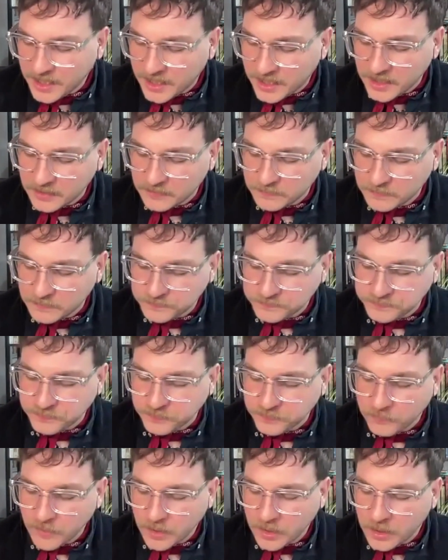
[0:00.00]
Um,
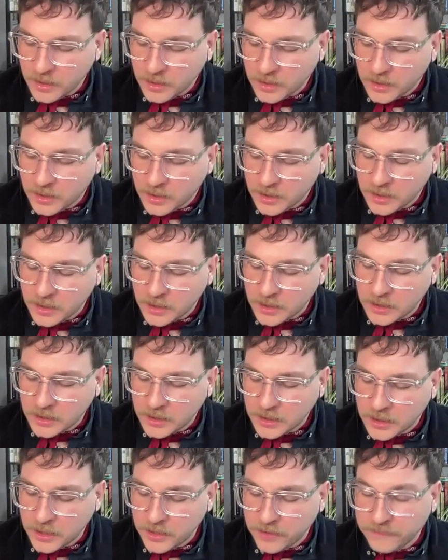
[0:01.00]

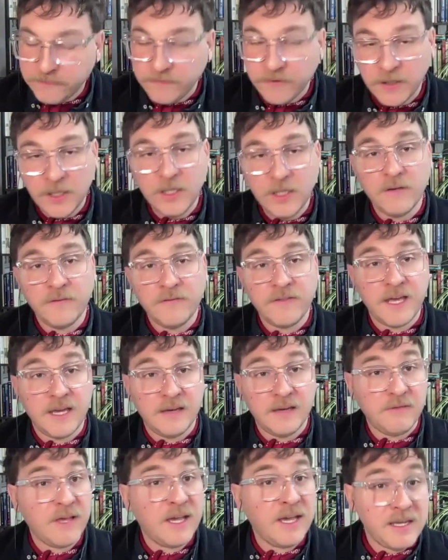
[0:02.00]
funny enough,
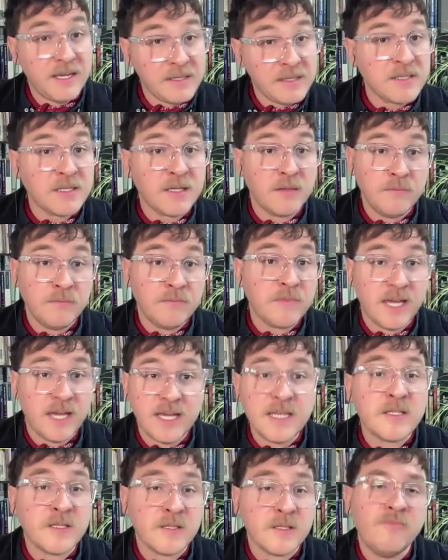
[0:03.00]
that there is some there
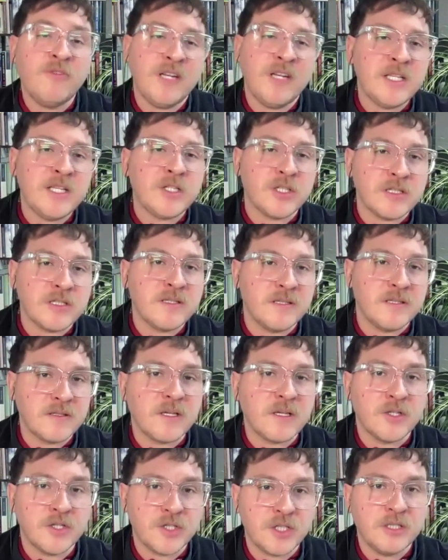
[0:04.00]
is some religious
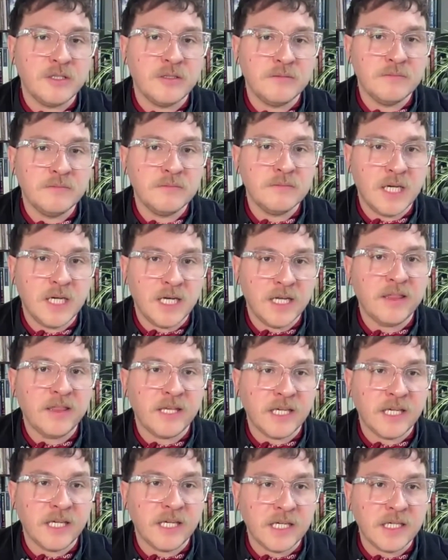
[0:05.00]
discussion I
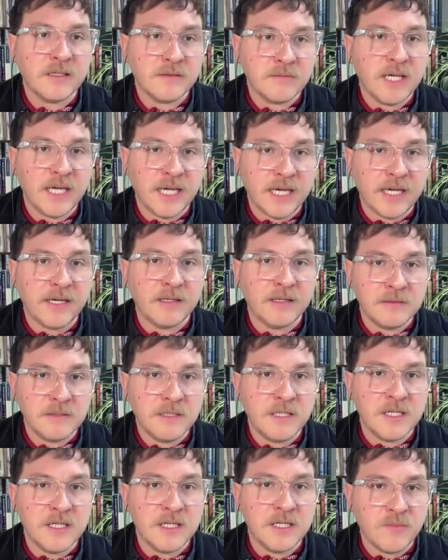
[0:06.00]
think here
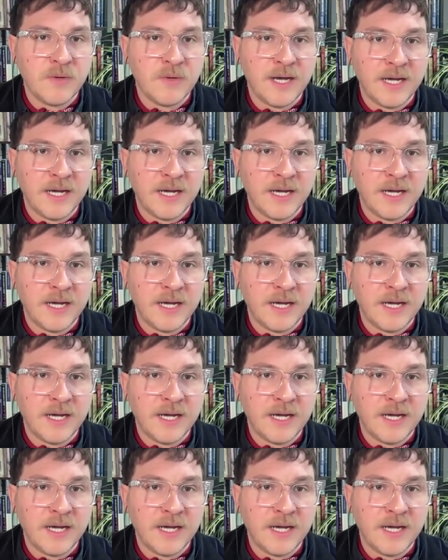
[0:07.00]
as